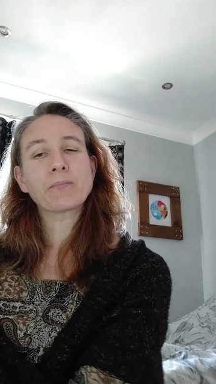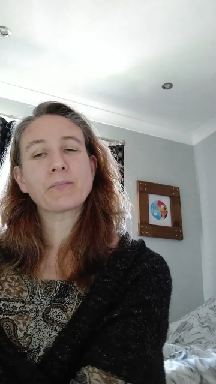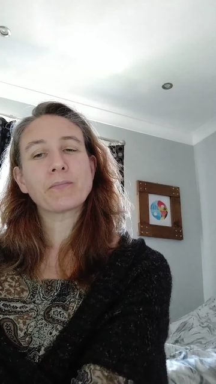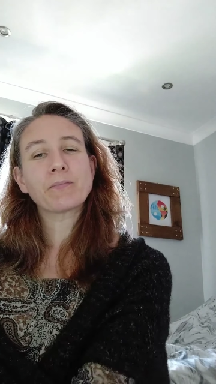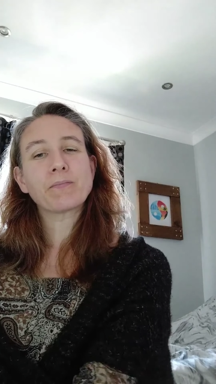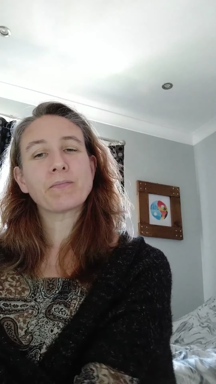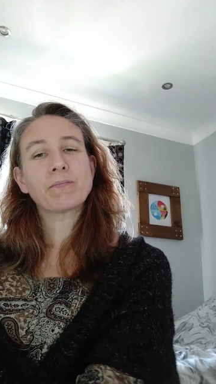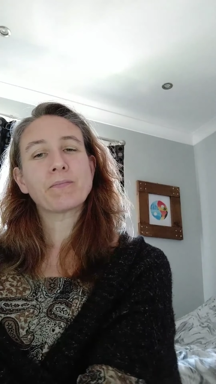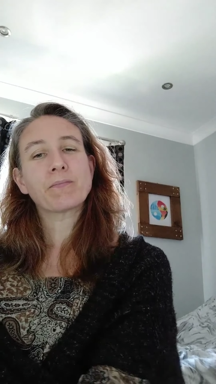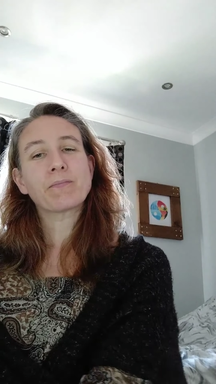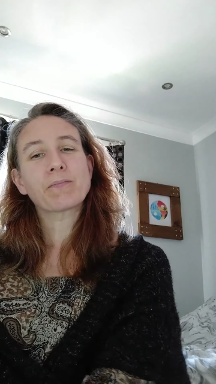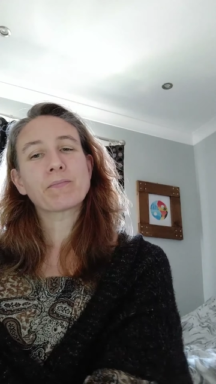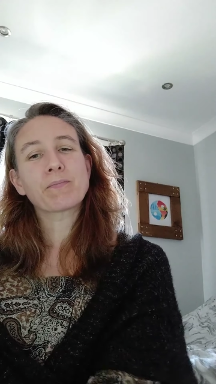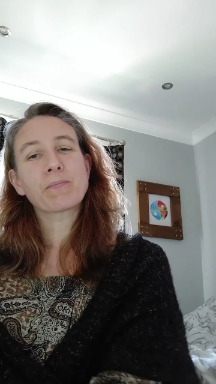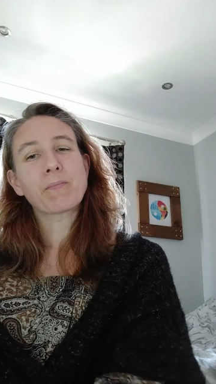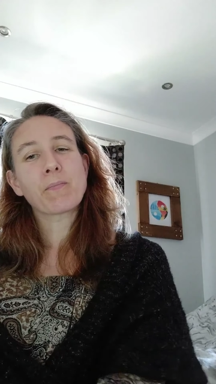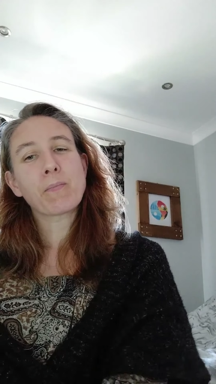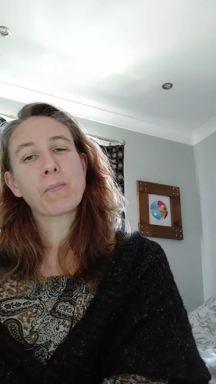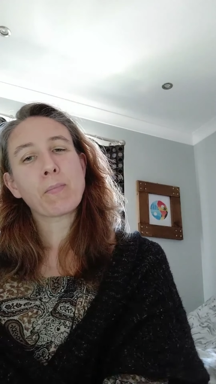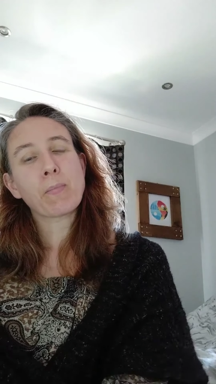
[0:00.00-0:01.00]

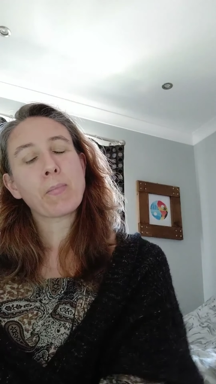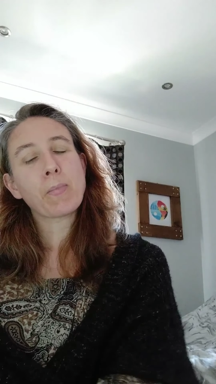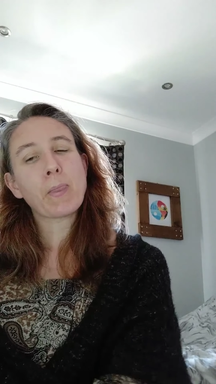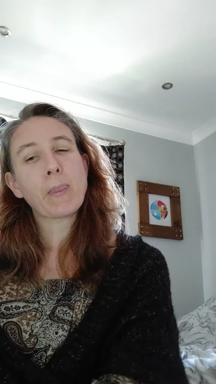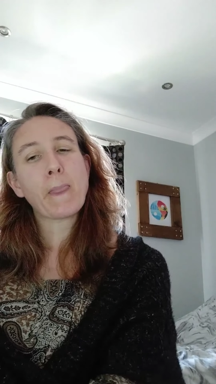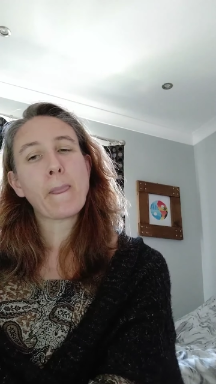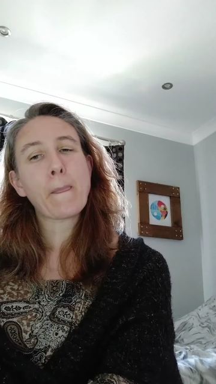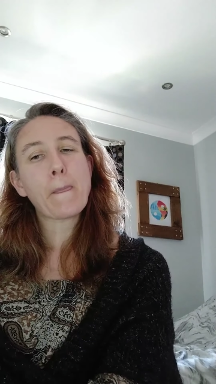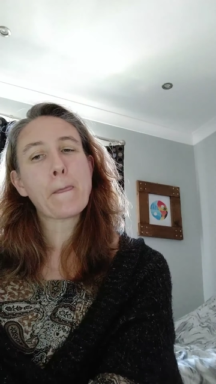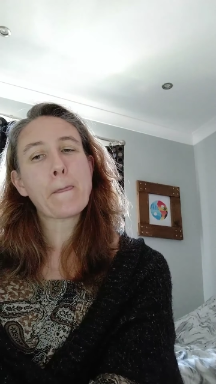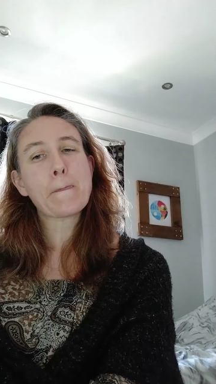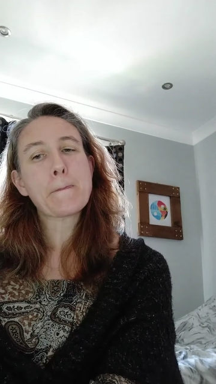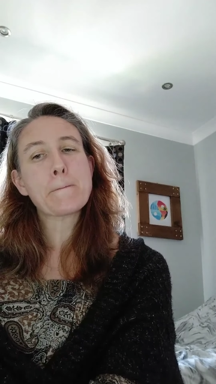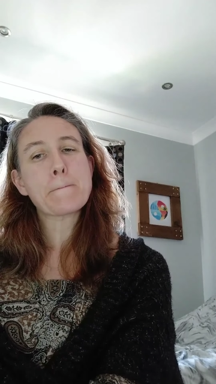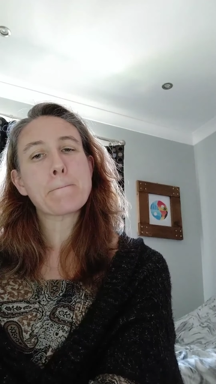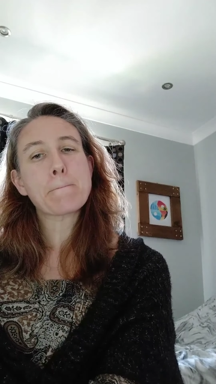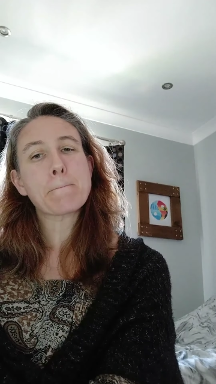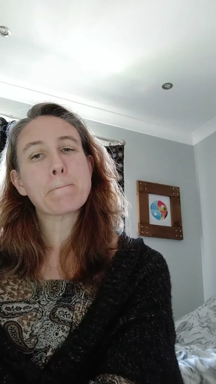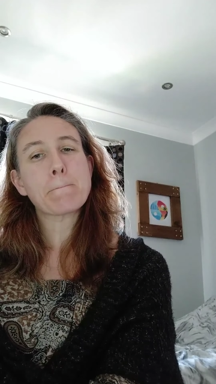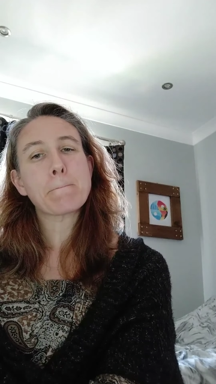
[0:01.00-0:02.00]

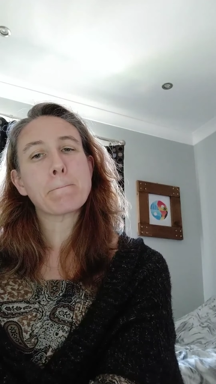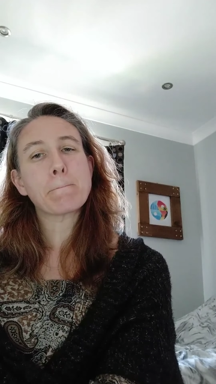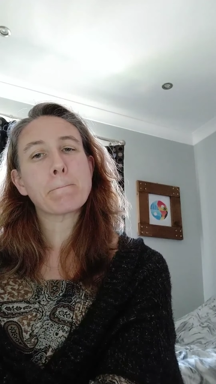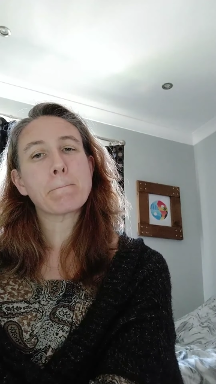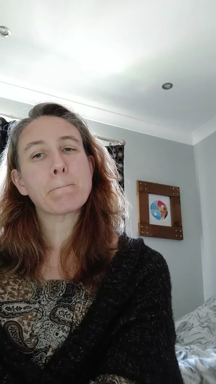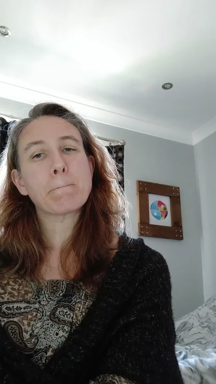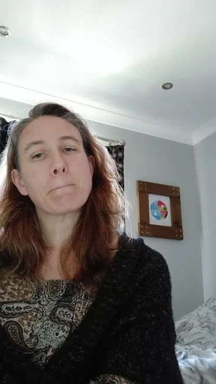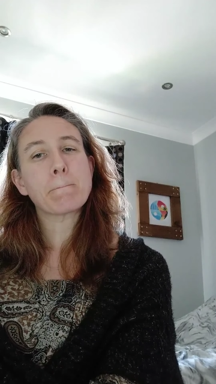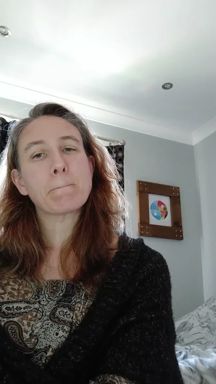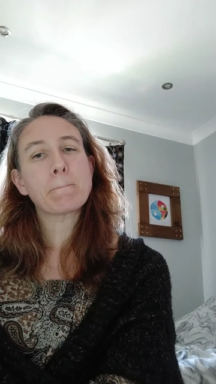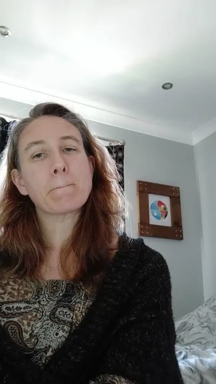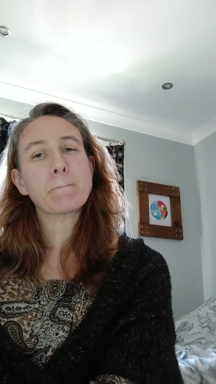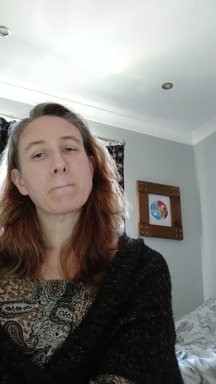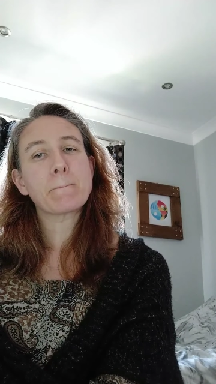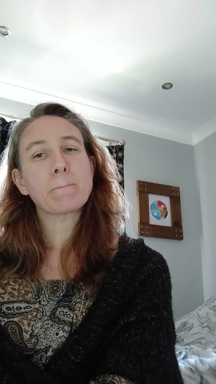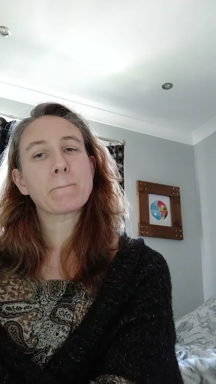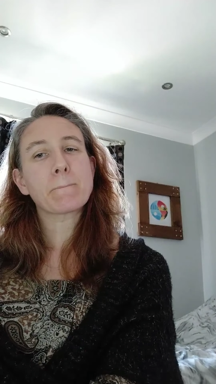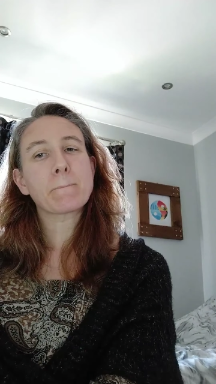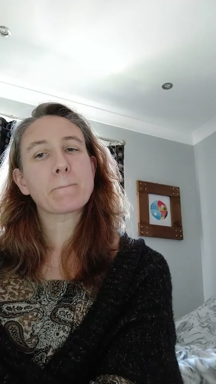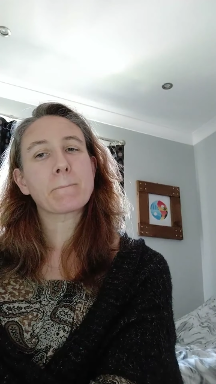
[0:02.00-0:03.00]

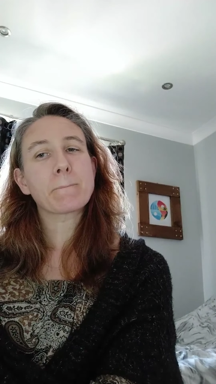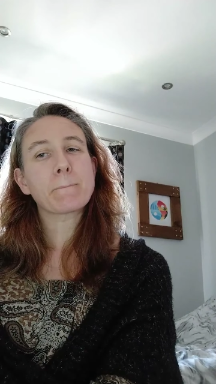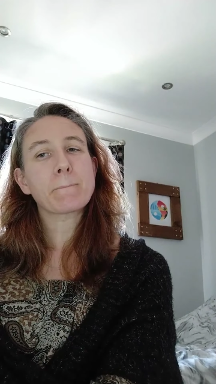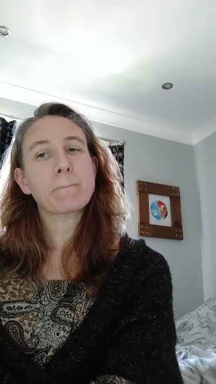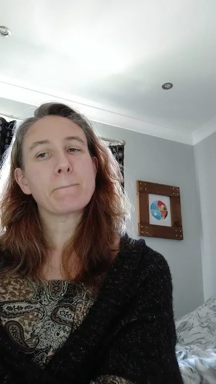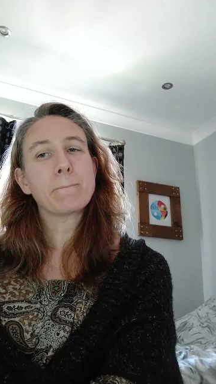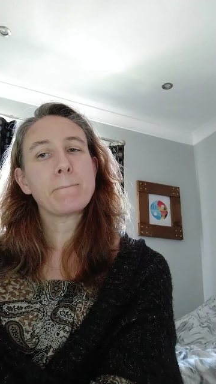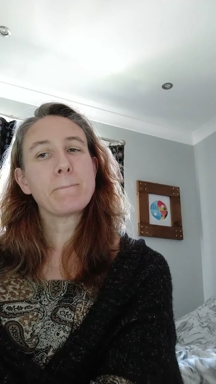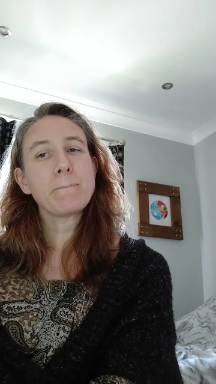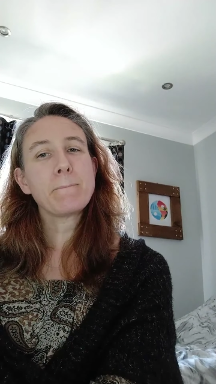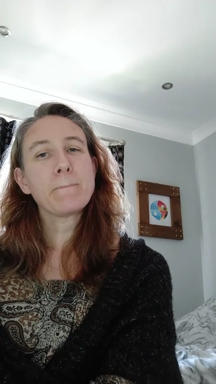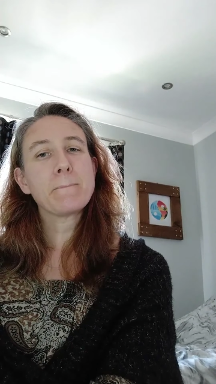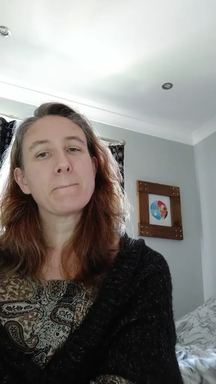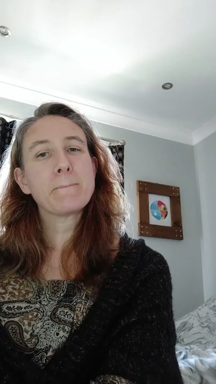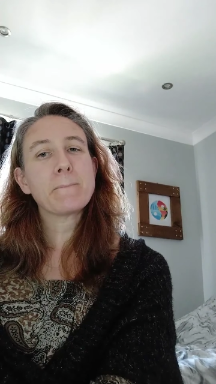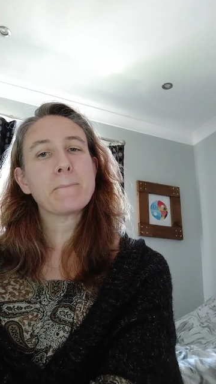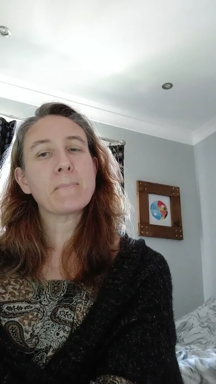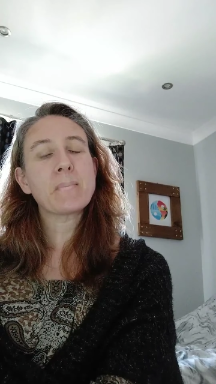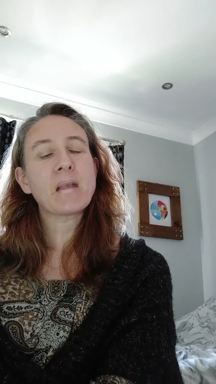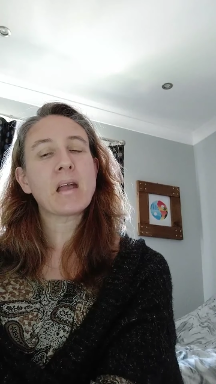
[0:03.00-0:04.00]

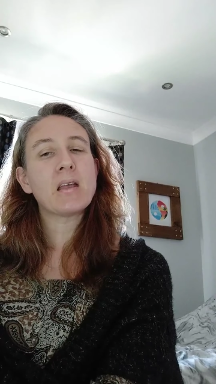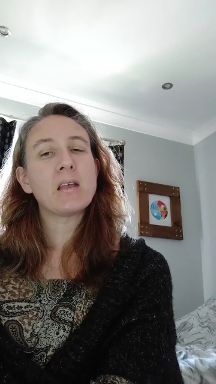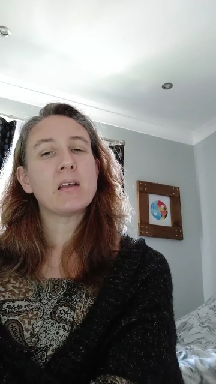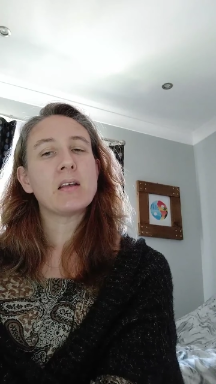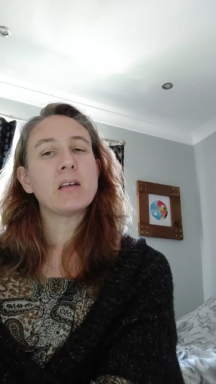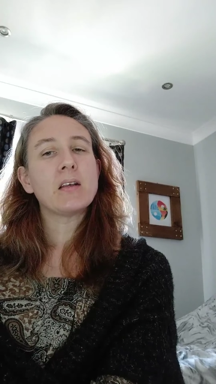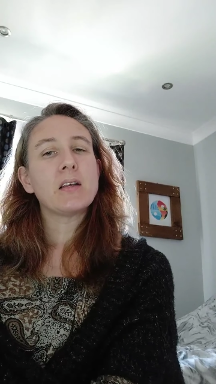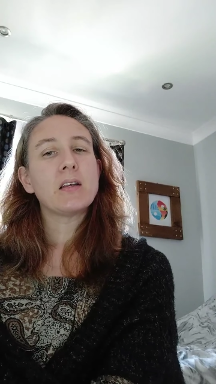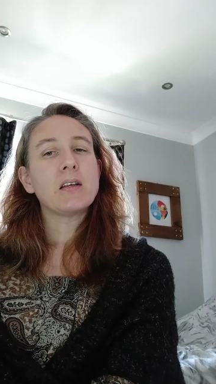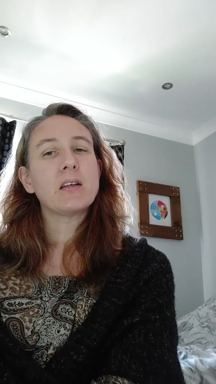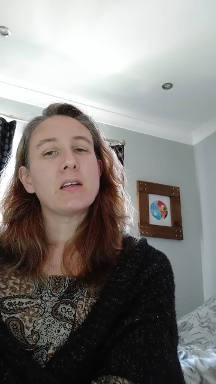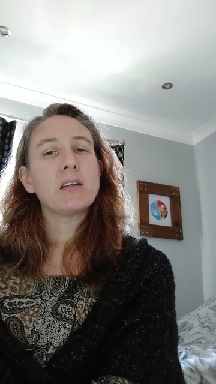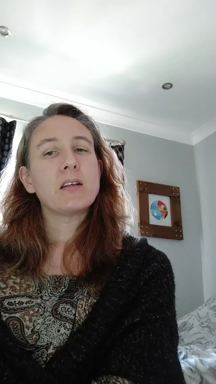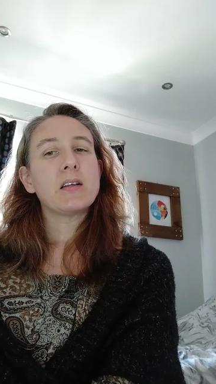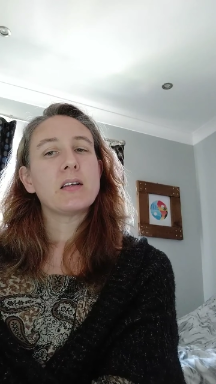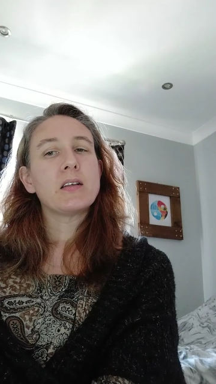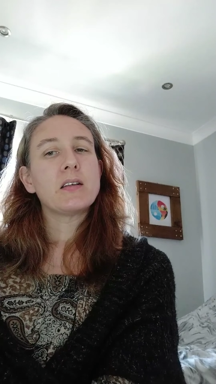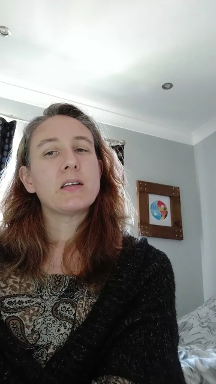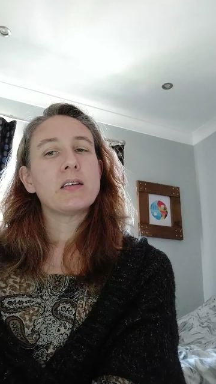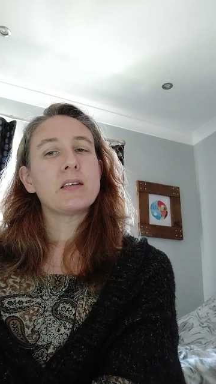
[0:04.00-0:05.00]
Nothing is said.